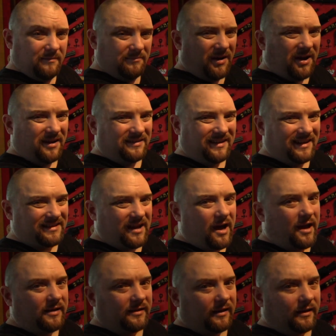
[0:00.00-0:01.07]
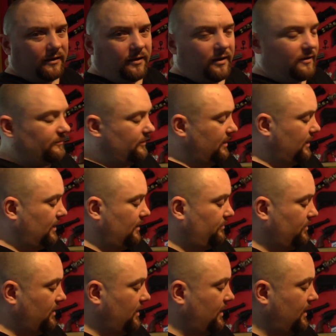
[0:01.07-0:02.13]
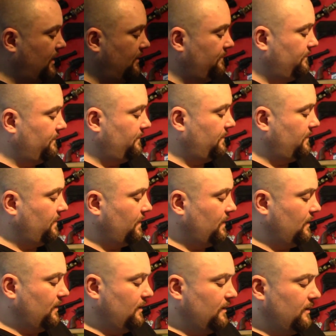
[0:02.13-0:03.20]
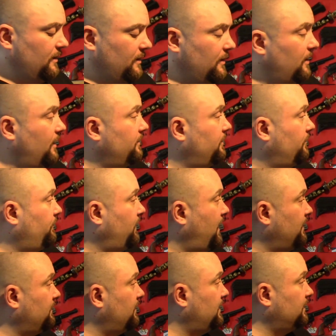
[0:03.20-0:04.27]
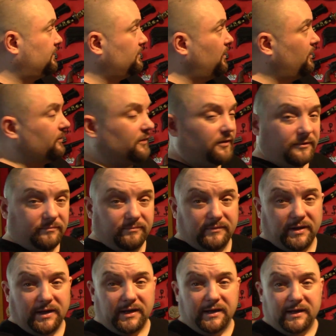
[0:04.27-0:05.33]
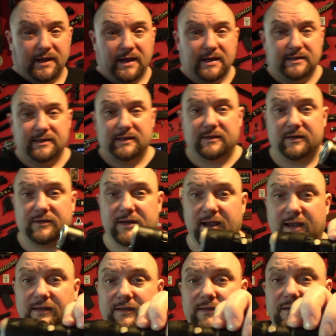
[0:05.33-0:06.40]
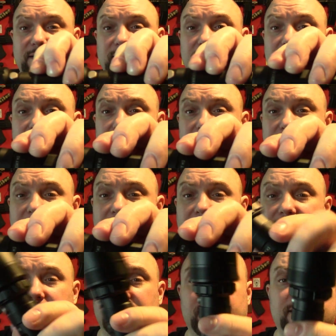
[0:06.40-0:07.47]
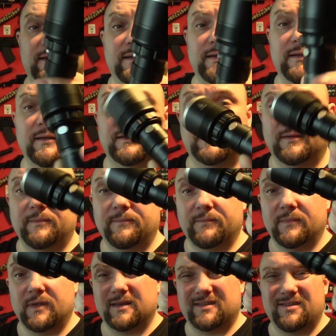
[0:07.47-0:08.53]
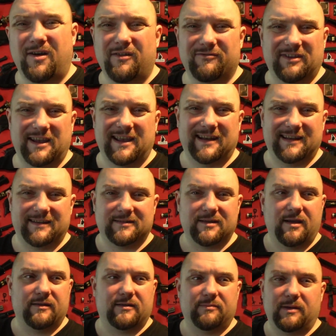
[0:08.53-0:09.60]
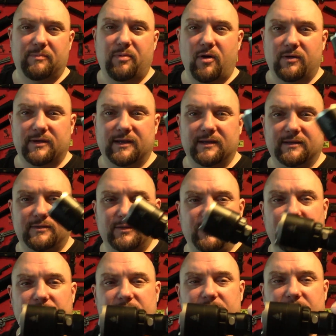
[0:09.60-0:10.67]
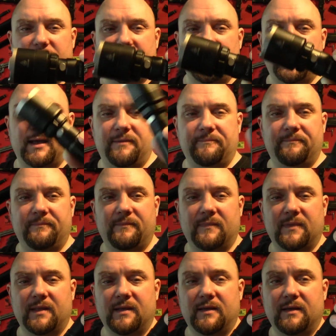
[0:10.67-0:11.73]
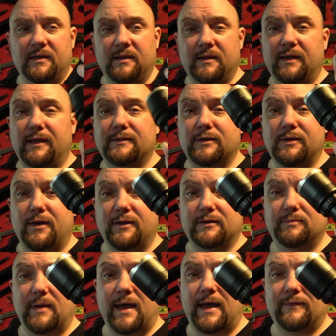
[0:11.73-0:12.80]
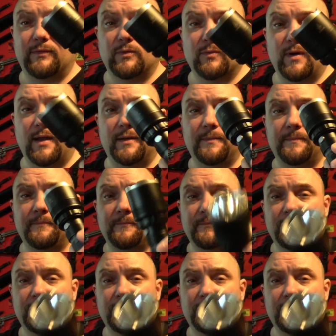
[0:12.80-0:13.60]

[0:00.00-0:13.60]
But it's a hunting light, really. But I like the fact that it's got the easy to change settings. It's not really designed to be a pocket torch, but it's a nice, powerful one.